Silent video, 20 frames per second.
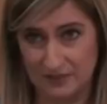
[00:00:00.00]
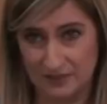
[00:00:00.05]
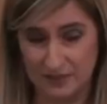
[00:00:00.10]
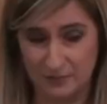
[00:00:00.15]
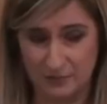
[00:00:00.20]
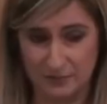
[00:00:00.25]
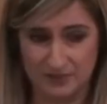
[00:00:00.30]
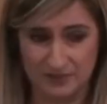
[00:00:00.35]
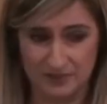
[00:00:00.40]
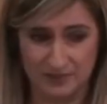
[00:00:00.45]

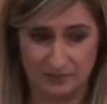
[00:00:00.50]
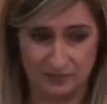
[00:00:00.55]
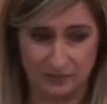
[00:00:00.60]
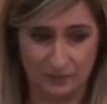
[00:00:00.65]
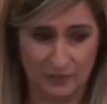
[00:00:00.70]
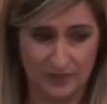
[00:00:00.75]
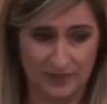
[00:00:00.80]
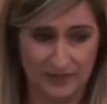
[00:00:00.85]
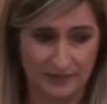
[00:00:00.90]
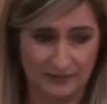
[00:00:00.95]
keep yourself
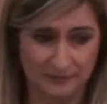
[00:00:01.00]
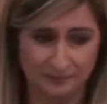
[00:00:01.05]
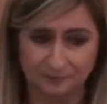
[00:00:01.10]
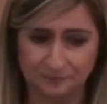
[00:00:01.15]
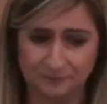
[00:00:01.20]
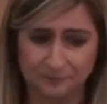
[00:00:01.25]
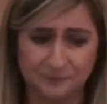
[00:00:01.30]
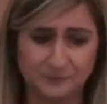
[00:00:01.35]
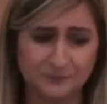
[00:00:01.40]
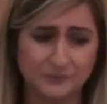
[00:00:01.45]
awake.
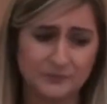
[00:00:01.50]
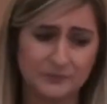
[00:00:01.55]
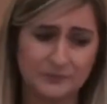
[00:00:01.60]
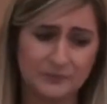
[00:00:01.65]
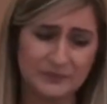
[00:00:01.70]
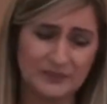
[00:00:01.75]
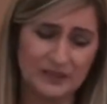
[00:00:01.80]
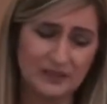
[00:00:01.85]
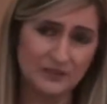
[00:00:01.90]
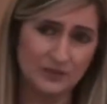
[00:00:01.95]

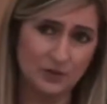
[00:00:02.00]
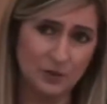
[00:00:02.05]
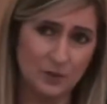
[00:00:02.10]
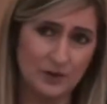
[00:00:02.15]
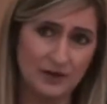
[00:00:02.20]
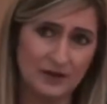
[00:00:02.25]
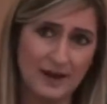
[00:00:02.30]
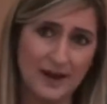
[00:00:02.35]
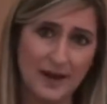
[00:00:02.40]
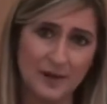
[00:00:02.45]
So
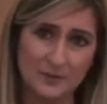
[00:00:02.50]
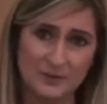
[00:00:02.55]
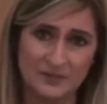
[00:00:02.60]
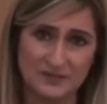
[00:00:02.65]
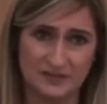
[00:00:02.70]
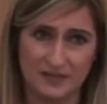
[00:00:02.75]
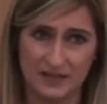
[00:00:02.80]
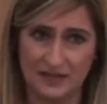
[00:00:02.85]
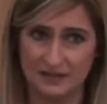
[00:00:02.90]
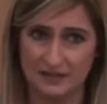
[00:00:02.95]
what
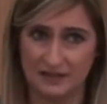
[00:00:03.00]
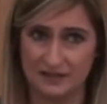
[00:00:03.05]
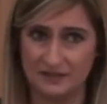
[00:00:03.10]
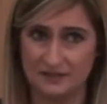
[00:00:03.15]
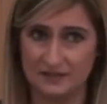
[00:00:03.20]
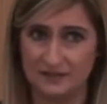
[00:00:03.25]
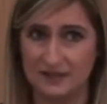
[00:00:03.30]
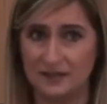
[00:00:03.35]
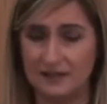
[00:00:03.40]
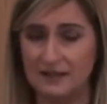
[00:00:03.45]
happens then
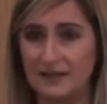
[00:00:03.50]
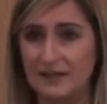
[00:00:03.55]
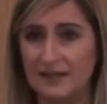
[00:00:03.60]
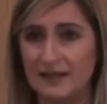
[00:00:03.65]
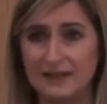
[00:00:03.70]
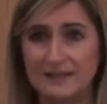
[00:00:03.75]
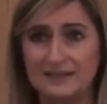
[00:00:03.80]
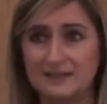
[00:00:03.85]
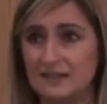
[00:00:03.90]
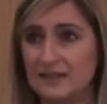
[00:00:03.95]
is
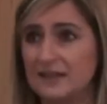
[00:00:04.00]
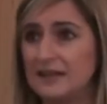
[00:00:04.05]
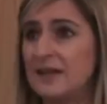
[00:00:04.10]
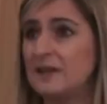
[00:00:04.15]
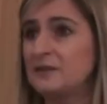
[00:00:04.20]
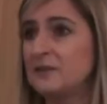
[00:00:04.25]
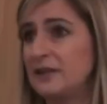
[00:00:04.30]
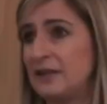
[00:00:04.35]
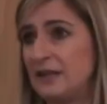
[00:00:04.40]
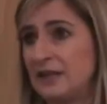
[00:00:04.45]
it's like
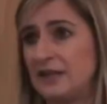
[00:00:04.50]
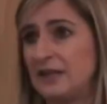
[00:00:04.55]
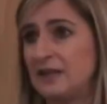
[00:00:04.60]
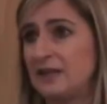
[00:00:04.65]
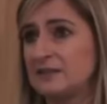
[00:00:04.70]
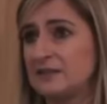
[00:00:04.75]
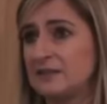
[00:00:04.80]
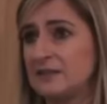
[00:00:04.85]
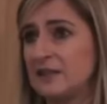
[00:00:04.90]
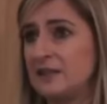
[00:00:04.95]
everything
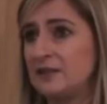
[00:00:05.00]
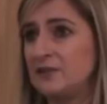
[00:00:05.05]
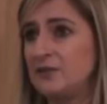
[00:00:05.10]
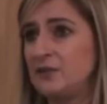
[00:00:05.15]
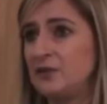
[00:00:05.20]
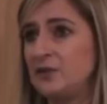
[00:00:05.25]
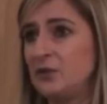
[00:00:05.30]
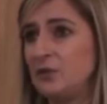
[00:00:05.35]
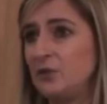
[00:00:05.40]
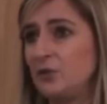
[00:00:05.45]
else. If
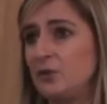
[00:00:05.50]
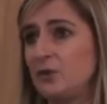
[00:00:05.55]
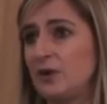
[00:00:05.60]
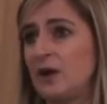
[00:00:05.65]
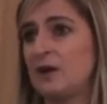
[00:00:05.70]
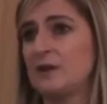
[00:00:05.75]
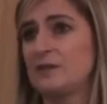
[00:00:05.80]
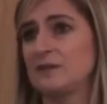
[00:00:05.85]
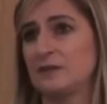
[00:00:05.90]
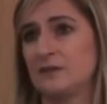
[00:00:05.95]
you
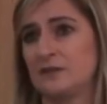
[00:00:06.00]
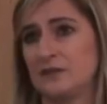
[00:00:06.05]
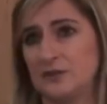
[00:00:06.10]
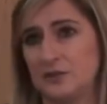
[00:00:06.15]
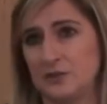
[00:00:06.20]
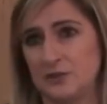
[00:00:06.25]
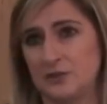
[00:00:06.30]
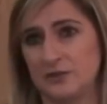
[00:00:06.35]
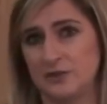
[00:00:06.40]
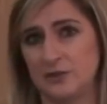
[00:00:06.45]
constantly
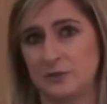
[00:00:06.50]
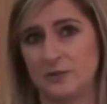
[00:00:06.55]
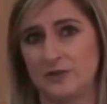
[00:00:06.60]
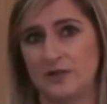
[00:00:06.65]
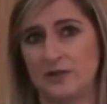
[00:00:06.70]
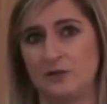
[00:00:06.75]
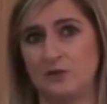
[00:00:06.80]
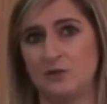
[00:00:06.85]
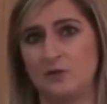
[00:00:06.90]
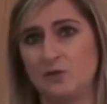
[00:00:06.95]
do
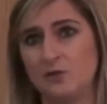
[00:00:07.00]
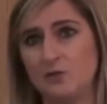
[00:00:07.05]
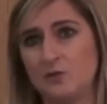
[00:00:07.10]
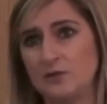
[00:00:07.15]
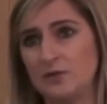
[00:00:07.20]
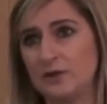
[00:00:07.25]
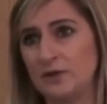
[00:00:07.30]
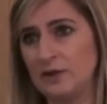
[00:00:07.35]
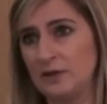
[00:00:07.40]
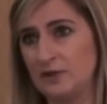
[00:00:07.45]
something
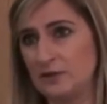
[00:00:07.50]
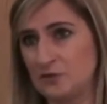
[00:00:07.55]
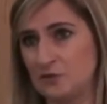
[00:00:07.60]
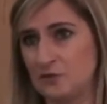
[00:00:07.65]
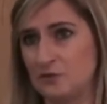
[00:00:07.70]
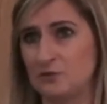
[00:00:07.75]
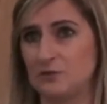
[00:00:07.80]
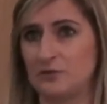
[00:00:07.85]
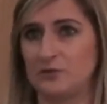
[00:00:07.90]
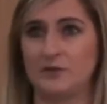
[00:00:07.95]
over and
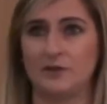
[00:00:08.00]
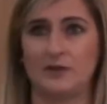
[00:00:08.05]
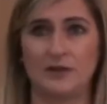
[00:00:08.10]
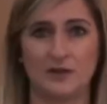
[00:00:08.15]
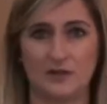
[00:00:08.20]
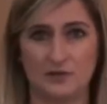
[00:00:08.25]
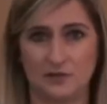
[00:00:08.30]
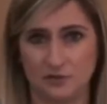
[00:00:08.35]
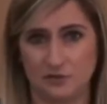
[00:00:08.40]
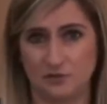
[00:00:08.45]
over
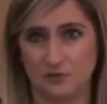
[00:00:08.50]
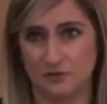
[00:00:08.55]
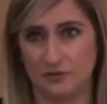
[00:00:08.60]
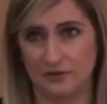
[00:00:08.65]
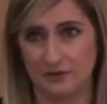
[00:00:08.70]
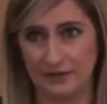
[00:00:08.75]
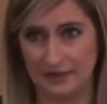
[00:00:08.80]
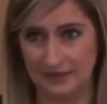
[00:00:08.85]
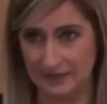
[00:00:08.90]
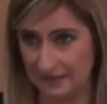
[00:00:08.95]
and over
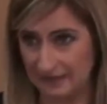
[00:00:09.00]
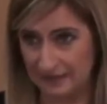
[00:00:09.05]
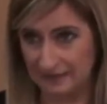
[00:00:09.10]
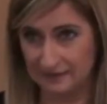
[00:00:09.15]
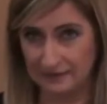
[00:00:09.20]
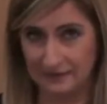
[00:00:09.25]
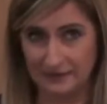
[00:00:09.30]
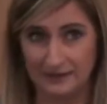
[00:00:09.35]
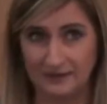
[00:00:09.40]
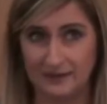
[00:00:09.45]

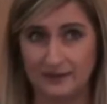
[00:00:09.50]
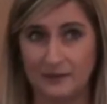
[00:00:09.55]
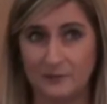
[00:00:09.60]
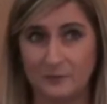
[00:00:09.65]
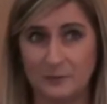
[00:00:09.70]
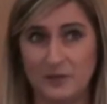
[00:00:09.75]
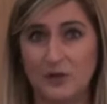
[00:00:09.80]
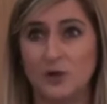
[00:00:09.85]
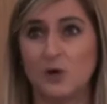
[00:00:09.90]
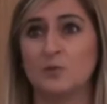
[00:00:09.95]
again,
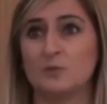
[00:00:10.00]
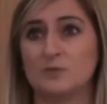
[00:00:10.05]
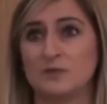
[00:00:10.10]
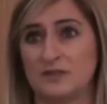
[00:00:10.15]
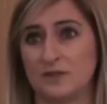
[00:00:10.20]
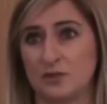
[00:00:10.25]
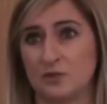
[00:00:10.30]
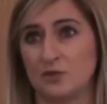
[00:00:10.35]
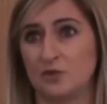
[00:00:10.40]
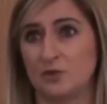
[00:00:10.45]
it becomes
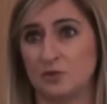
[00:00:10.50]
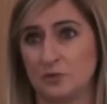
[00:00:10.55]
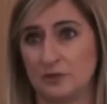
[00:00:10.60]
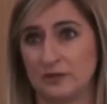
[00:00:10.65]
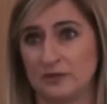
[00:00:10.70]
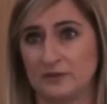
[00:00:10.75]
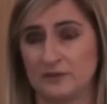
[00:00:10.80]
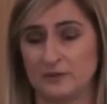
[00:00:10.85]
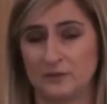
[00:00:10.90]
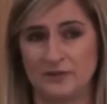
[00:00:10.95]
the
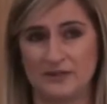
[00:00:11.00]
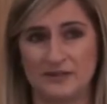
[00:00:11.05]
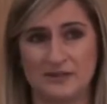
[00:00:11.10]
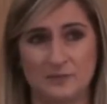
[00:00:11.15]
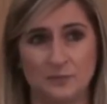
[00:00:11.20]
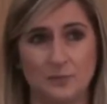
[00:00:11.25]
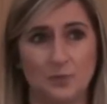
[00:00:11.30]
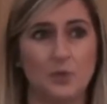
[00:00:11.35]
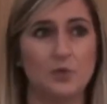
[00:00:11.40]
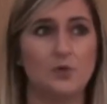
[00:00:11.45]
normal. So
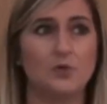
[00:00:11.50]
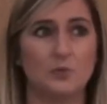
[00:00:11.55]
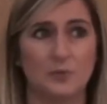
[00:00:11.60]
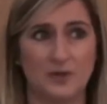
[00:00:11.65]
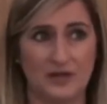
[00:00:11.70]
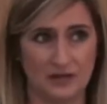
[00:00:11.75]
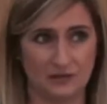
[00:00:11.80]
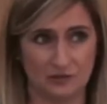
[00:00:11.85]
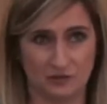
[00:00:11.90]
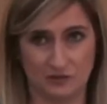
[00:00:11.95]
this poor
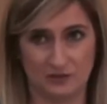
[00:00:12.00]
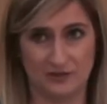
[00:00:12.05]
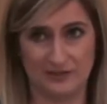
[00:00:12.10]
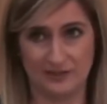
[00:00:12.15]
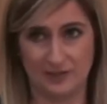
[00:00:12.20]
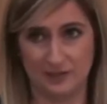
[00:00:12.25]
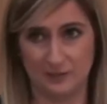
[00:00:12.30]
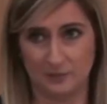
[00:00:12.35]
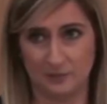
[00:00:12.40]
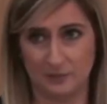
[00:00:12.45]
pattern of
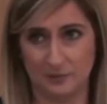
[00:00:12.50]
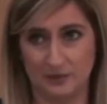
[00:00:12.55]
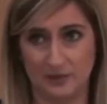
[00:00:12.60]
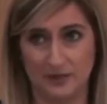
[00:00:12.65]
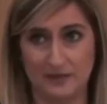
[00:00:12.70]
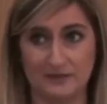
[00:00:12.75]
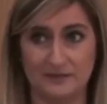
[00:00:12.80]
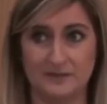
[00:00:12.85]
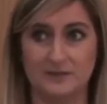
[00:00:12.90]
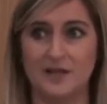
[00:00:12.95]
sleep
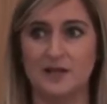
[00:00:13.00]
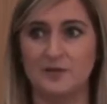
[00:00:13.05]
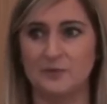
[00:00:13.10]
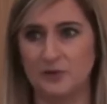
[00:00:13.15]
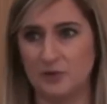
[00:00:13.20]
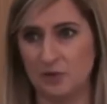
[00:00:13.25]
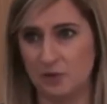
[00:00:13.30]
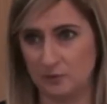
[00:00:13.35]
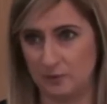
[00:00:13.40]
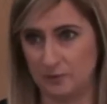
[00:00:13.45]
has now
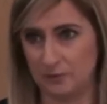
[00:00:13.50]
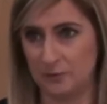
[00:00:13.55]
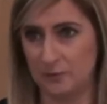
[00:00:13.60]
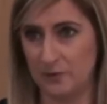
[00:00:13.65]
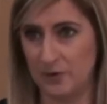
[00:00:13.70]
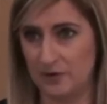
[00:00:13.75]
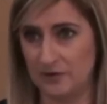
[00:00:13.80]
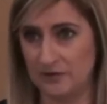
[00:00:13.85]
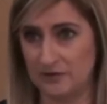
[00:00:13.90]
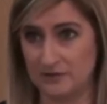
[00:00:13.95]
become the
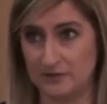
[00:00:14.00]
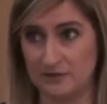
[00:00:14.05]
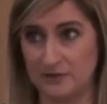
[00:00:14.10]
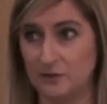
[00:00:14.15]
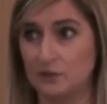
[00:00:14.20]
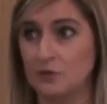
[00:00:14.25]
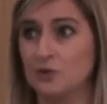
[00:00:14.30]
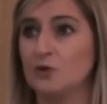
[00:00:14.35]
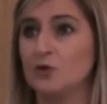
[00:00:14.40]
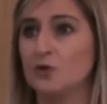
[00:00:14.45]
person's
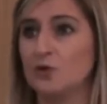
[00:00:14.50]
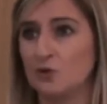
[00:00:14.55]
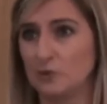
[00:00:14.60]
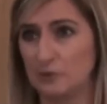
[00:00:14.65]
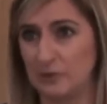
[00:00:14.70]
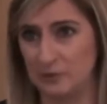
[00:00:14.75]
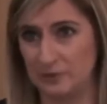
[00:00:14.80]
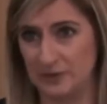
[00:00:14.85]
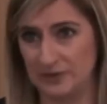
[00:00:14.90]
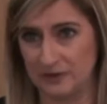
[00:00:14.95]

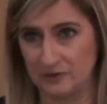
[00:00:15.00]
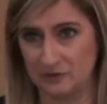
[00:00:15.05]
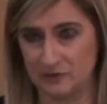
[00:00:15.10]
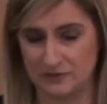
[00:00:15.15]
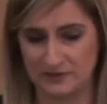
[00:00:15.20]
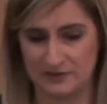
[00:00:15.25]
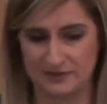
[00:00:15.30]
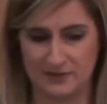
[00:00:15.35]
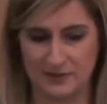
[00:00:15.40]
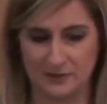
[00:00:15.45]
normal
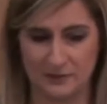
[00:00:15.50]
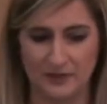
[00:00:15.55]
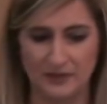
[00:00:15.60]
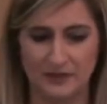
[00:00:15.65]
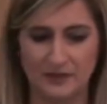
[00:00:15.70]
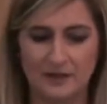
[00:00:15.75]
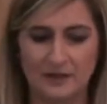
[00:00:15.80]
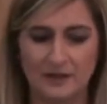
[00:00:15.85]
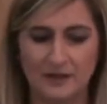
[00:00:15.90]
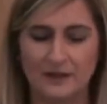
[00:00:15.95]
pattern of sleep.
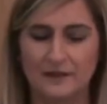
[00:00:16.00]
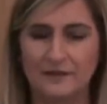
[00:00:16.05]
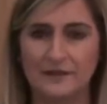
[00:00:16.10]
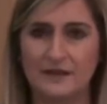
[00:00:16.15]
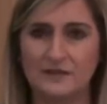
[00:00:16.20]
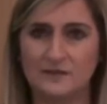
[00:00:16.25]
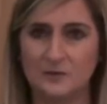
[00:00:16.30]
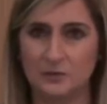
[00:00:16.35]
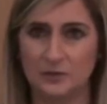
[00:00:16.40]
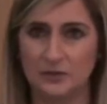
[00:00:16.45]
And
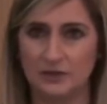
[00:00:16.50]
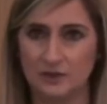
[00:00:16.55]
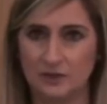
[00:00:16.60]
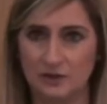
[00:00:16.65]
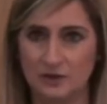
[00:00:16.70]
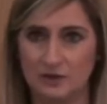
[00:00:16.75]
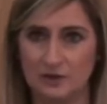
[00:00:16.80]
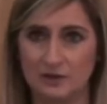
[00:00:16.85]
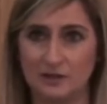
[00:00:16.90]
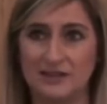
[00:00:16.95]
that's what we
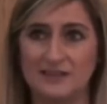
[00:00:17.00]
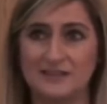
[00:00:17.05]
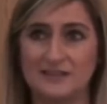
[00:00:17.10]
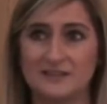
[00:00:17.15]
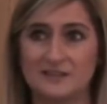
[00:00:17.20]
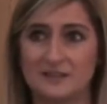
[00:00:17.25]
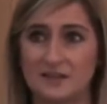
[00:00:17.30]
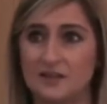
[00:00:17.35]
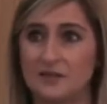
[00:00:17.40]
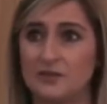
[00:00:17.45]
call
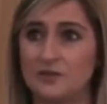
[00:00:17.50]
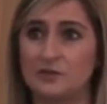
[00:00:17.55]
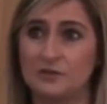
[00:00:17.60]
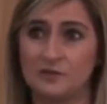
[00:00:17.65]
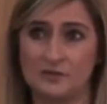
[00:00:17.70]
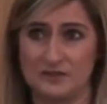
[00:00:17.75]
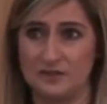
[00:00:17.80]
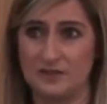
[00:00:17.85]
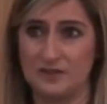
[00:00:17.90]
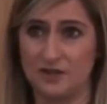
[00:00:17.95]

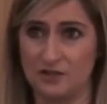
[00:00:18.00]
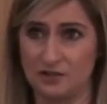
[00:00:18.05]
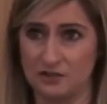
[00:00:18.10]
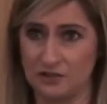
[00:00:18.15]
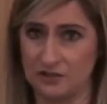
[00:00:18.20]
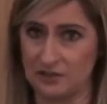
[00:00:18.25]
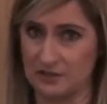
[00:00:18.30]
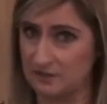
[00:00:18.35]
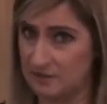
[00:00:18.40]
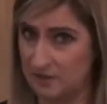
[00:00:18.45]

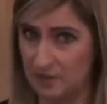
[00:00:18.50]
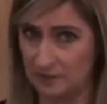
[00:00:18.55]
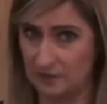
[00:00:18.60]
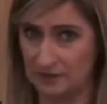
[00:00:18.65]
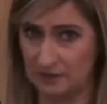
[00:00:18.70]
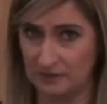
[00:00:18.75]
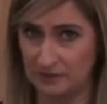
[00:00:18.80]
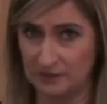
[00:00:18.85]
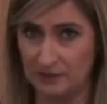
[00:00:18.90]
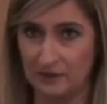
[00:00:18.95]
psychophysiological
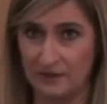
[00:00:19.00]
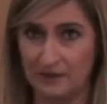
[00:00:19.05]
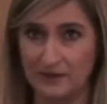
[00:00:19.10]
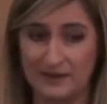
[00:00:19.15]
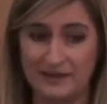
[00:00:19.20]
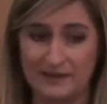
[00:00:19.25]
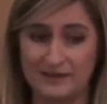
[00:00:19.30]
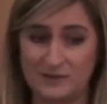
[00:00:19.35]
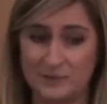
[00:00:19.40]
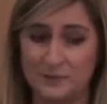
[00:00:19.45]
insomnia.
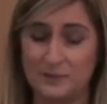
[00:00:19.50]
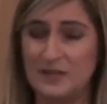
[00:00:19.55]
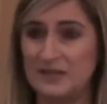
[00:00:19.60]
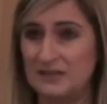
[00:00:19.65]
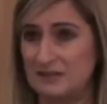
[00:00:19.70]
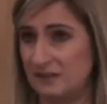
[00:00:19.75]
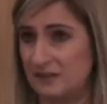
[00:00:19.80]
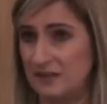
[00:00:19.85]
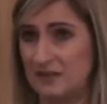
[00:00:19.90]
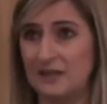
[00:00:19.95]
It's
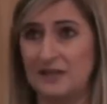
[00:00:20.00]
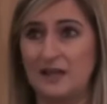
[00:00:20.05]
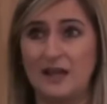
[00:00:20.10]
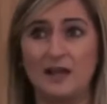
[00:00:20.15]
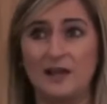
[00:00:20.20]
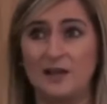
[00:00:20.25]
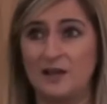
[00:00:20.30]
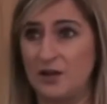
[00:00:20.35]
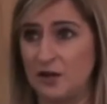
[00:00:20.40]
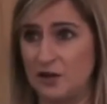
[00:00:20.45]
basically
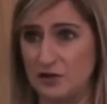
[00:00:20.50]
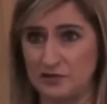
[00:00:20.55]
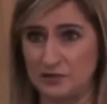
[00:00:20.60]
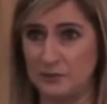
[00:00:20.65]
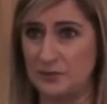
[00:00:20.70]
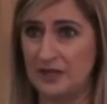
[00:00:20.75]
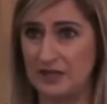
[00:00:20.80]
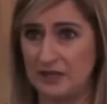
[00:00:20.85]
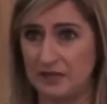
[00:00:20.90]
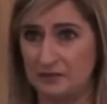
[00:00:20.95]
a learned
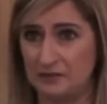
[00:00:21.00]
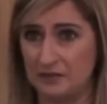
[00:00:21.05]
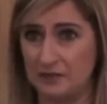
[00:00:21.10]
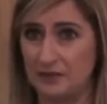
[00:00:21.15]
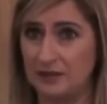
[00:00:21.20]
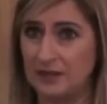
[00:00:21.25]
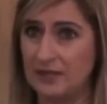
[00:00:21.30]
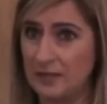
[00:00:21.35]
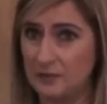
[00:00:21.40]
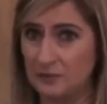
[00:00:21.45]
behaviour
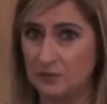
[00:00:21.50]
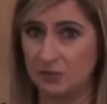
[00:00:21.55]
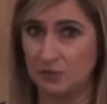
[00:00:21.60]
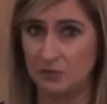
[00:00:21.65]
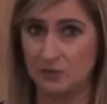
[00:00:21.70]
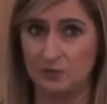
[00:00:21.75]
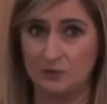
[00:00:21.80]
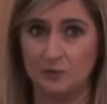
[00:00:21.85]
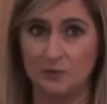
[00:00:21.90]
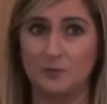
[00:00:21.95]
kept
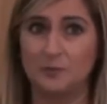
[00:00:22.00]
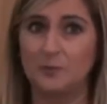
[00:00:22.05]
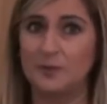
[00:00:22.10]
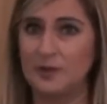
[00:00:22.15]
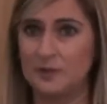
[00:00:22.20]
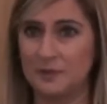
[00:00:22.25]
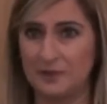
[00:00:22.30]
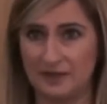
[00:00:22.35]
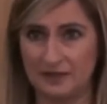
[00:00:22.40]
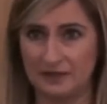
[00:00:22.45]
going
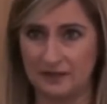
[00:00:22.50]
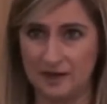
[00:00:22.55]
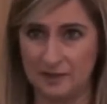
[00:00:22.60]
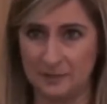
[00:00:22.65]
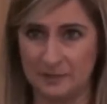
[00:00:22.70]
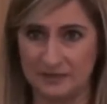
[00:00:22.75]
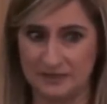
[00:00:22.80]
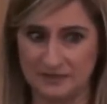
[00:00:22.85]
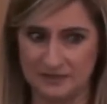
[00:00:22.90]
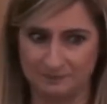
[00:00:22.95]
by bad
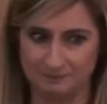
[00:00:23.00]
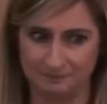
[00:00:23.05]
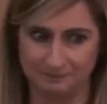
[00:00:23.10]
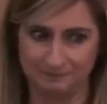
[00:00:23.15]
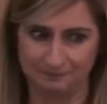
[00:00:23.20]
habits.